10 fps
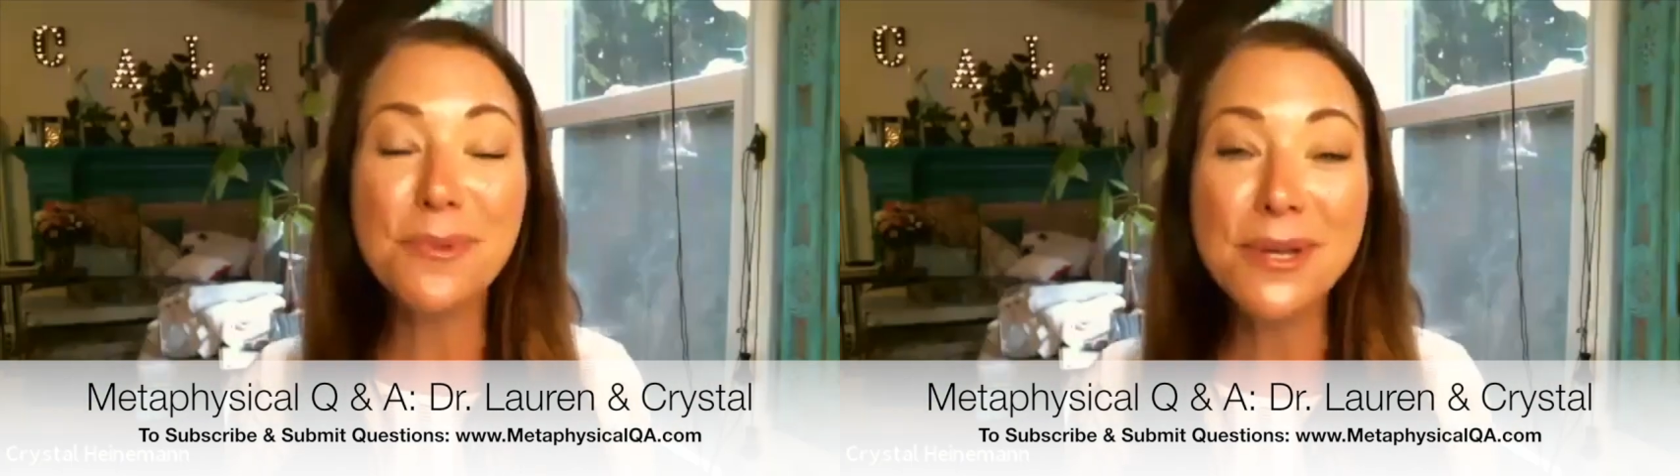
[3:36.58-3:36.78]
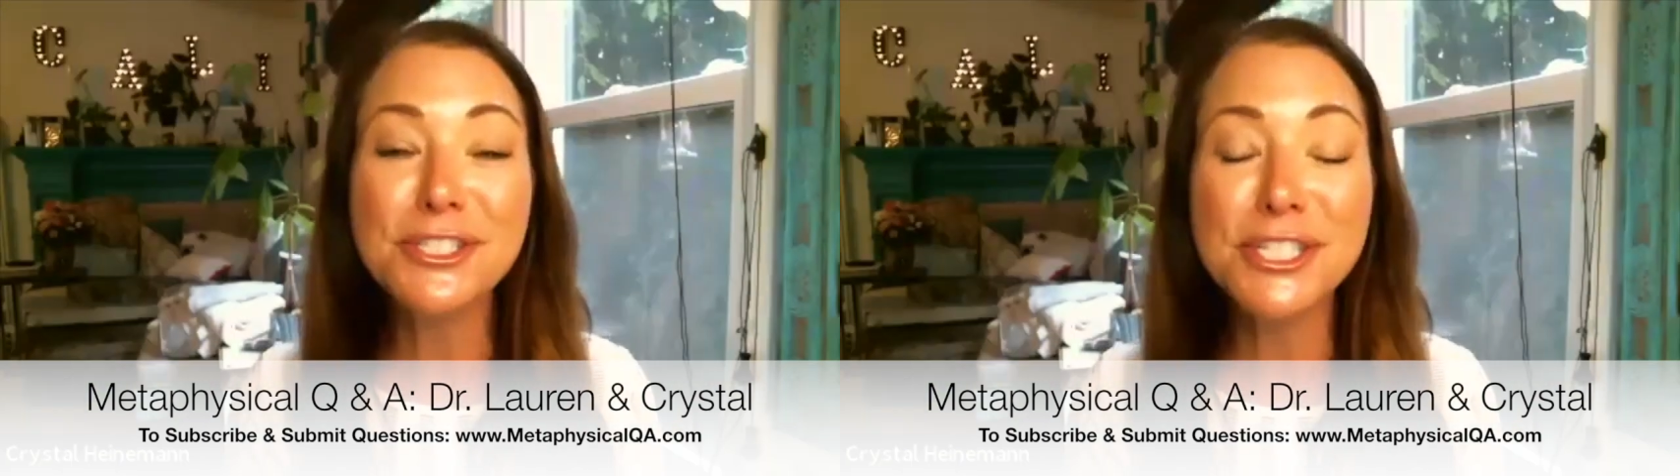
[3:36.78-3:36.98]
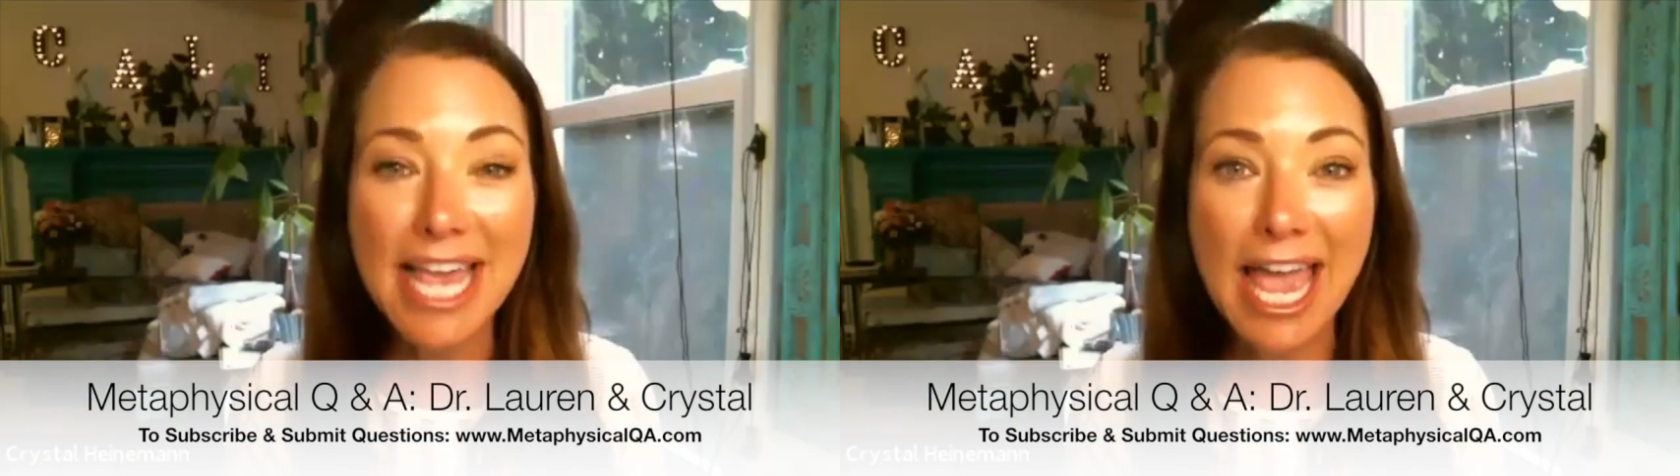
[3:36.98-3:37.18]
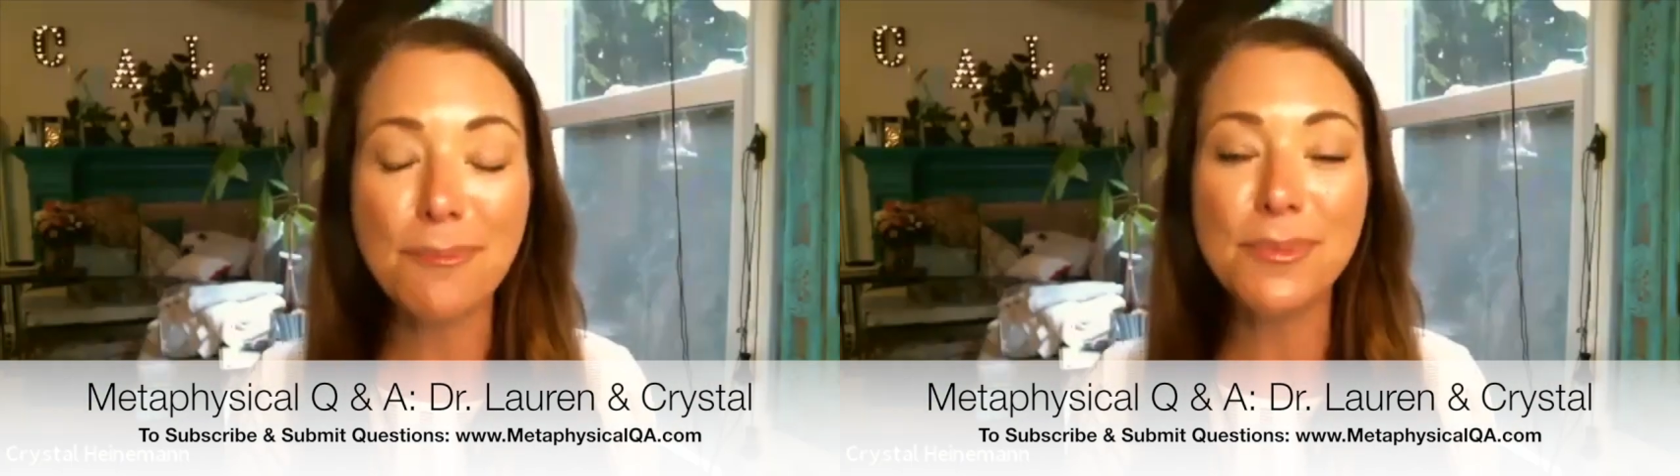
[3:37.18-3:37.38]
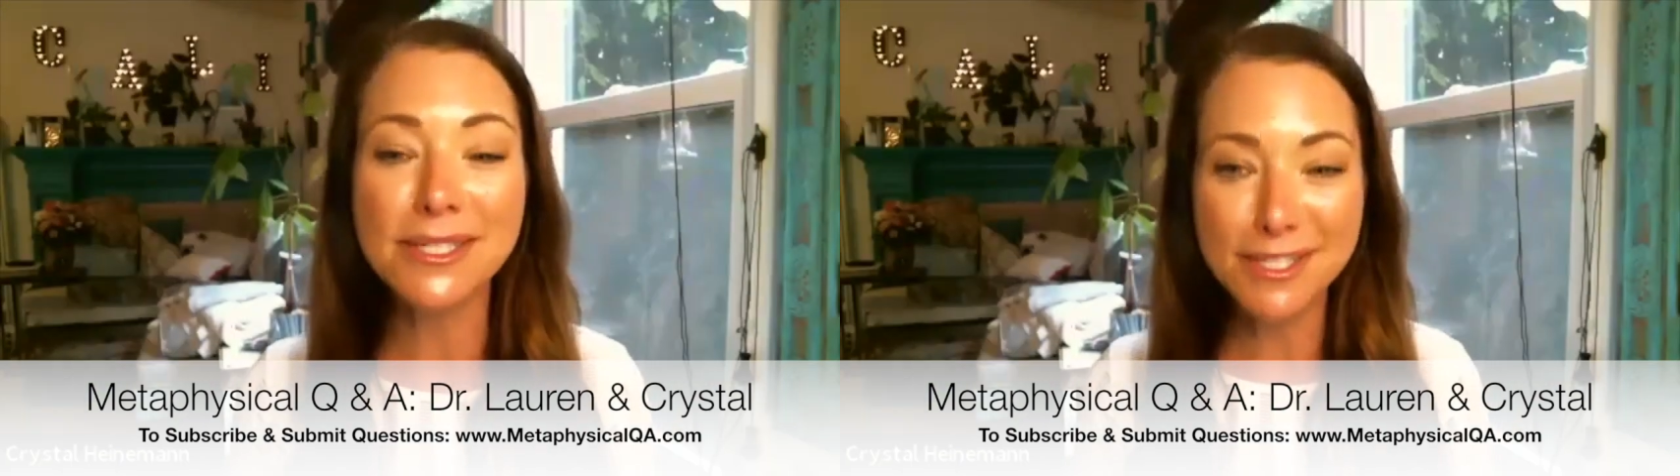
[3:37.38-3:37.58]
We just
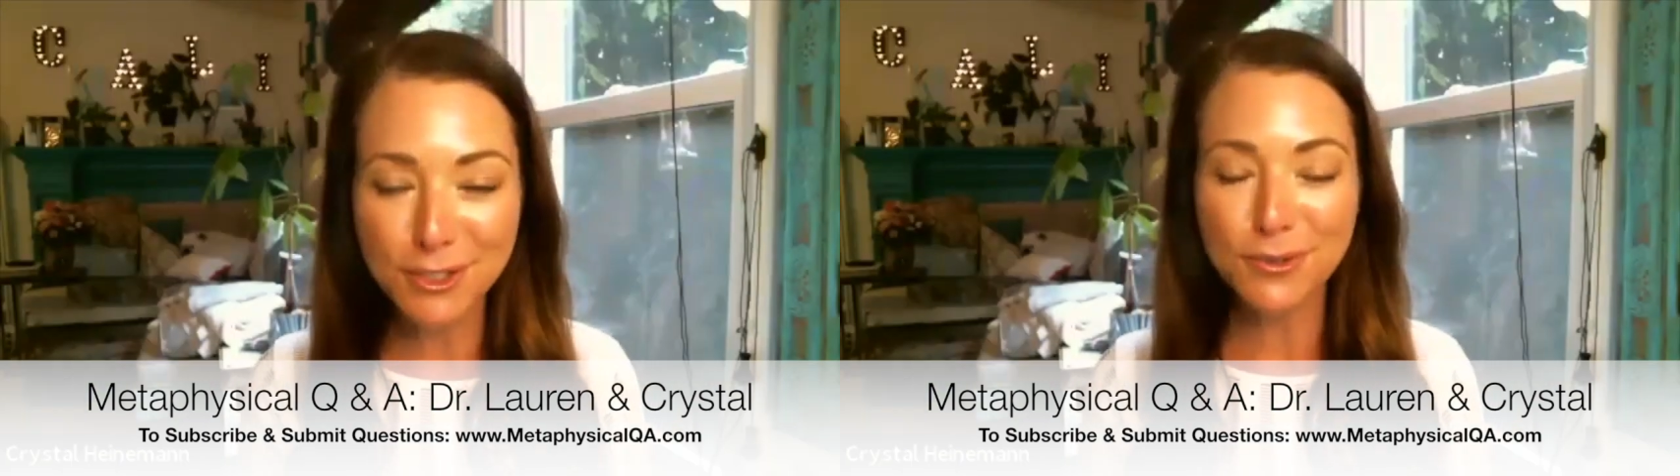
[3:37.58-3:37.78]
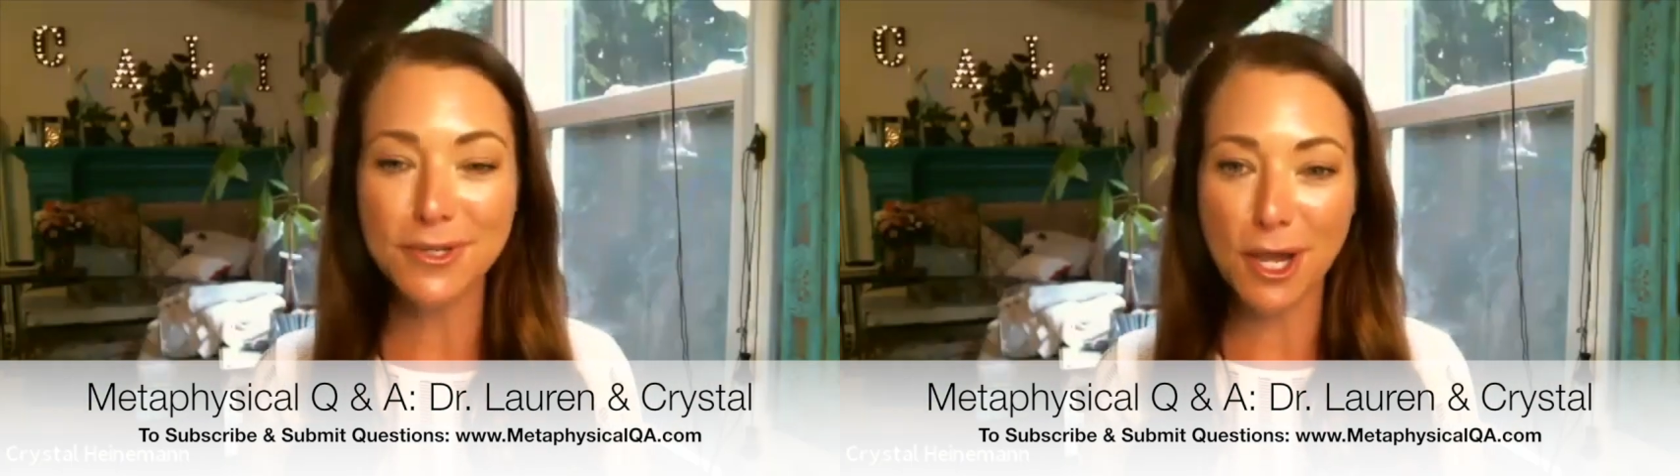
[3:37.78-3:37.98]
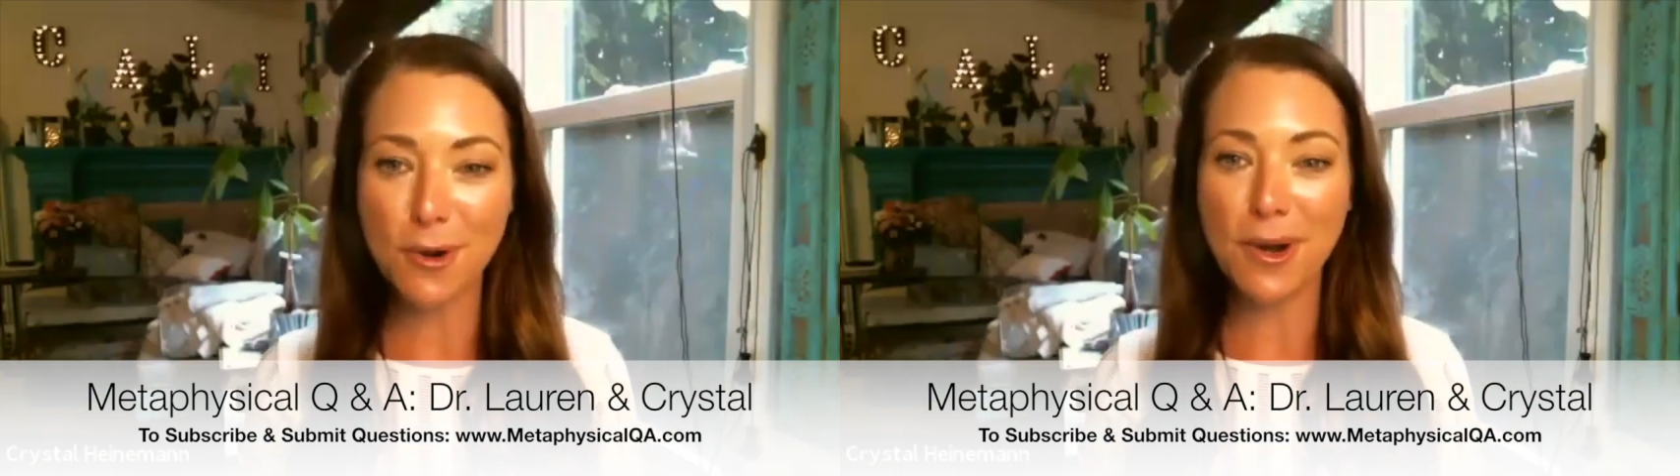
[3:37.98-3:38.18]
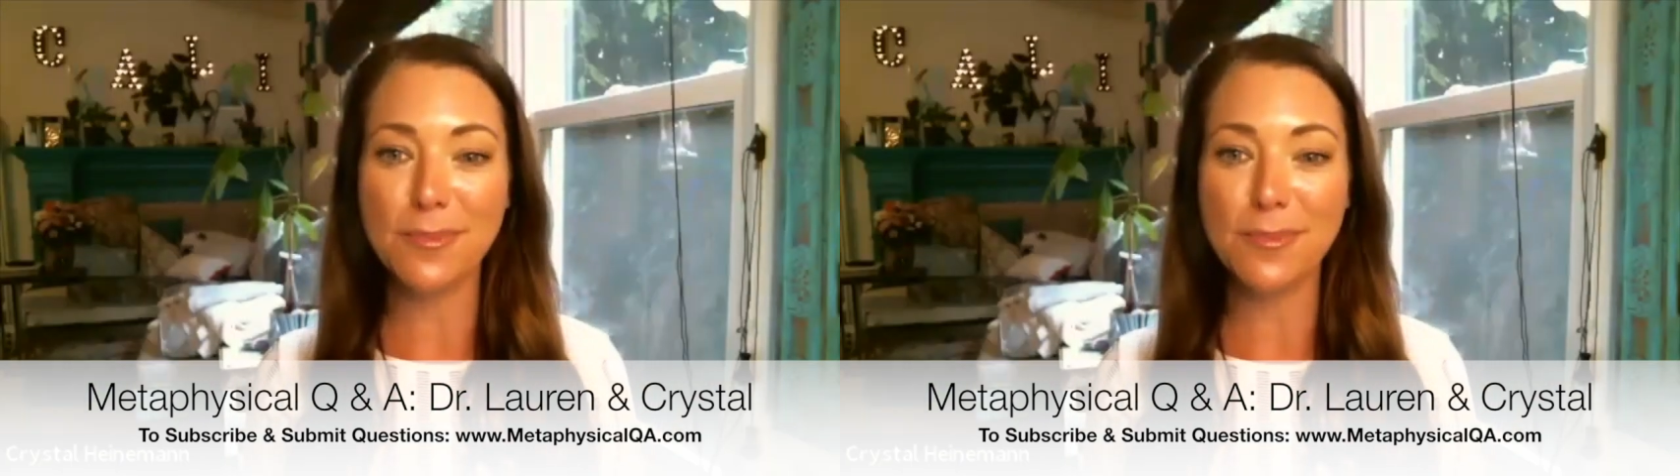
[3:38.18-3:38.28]
happen to know